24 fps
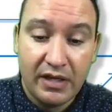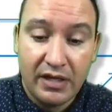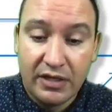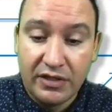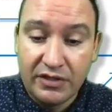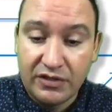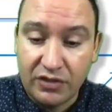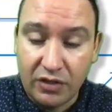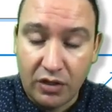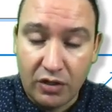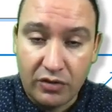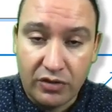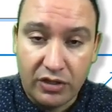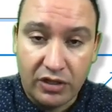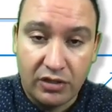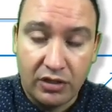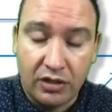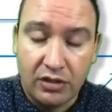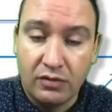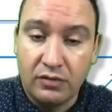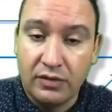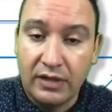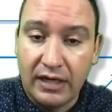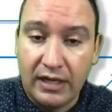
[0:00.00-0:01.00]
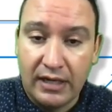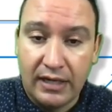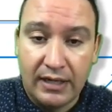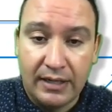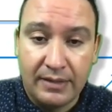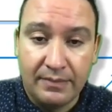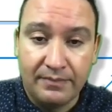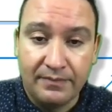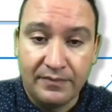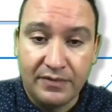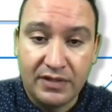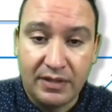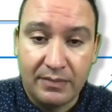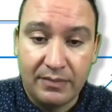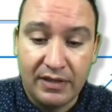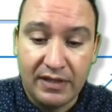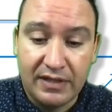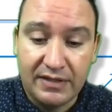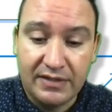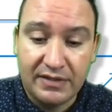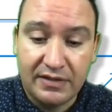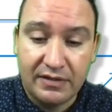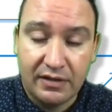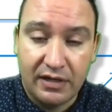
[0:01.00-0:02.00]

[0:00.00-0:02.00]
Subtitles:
So, some of this,